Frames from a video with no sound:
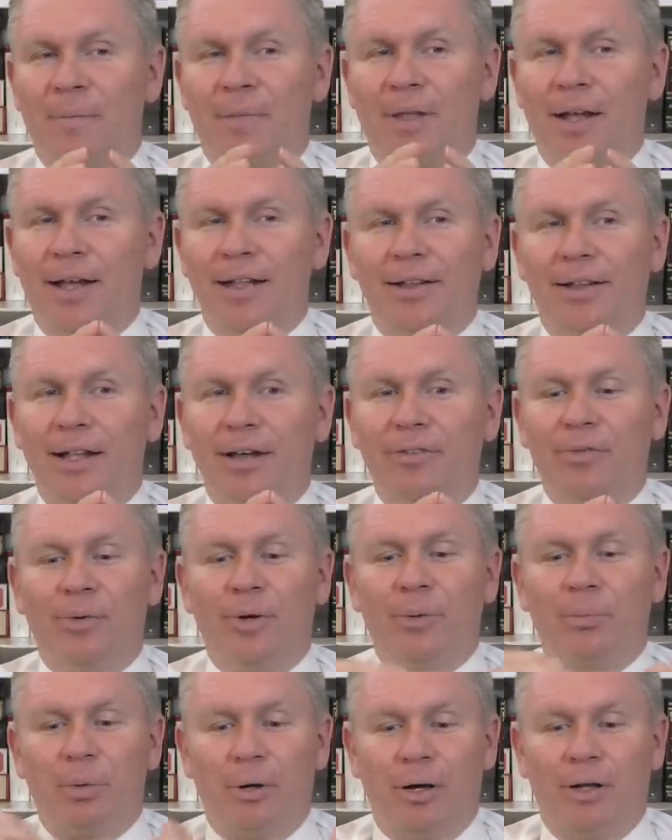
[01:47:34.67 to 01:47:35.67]
I love
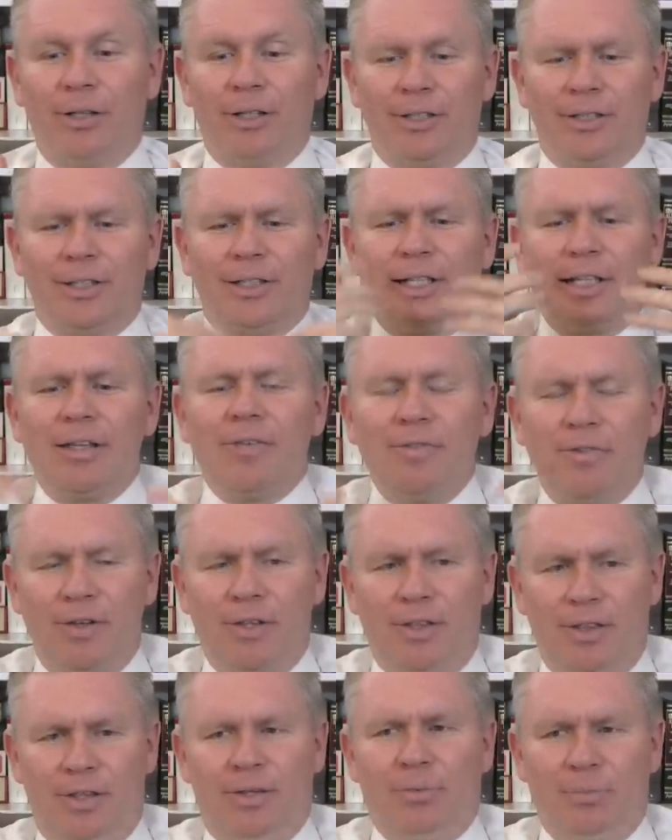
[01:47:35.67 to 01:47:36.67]
what Paul is
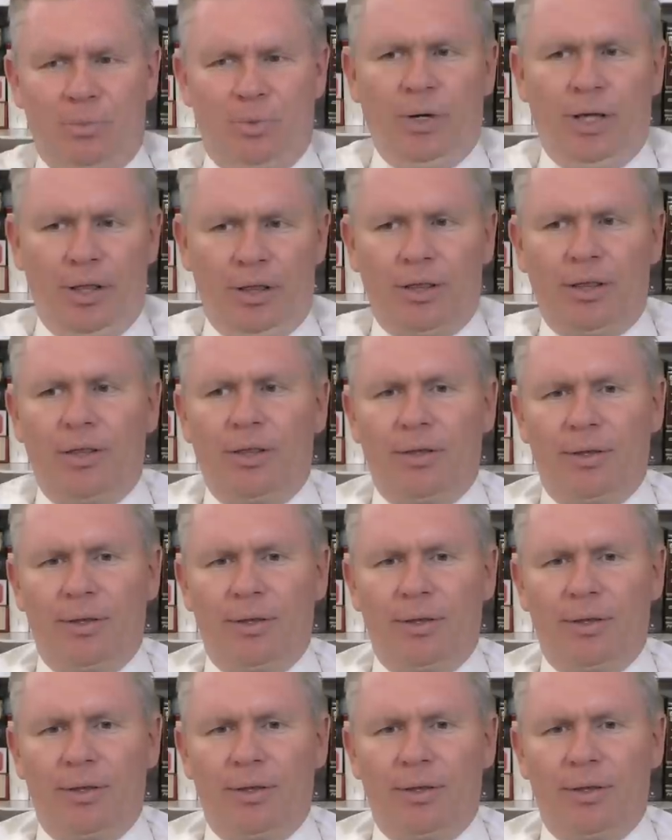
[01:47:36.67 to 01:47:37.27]
leaving them with